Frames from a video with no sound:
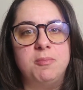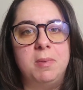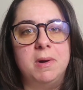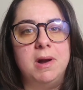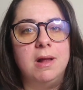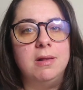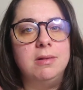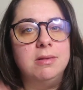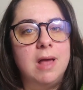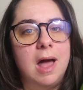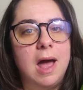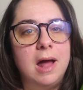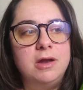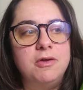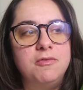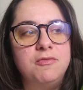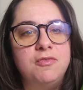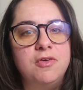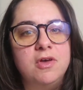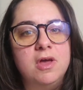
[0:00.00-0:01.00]
but a lot
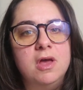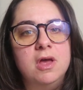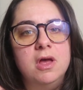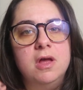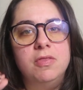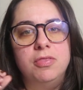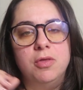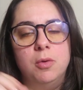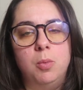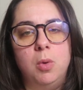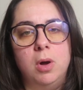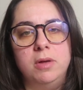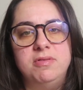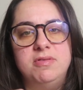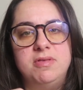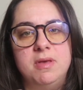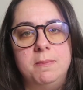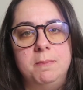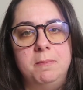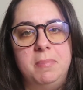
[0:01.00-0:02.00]
of the
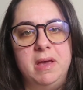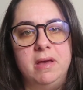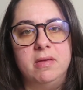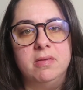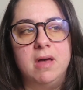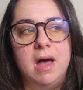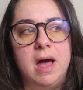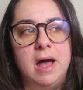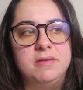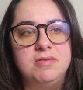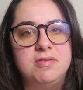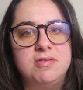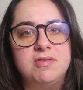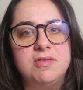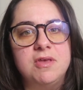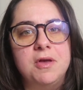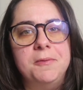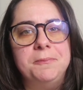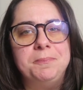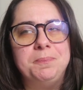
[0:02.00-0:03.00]
ones in Big
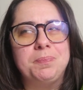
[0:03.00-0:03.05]
Lots